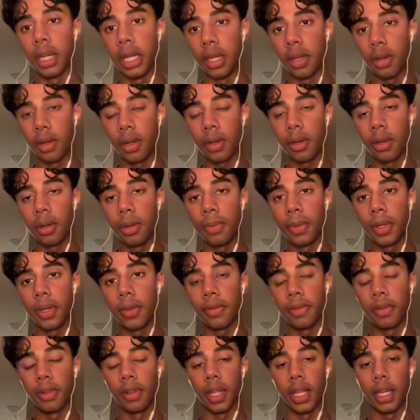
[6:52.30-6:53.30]
New York Open
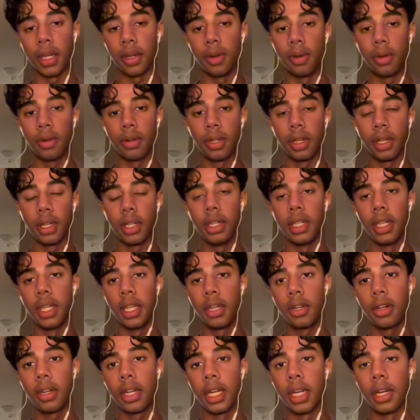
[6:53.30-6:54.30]
for like a
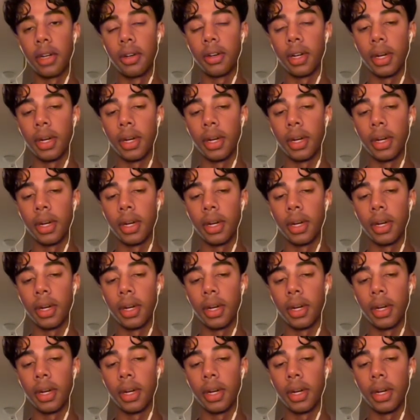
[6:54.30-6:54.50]
year now.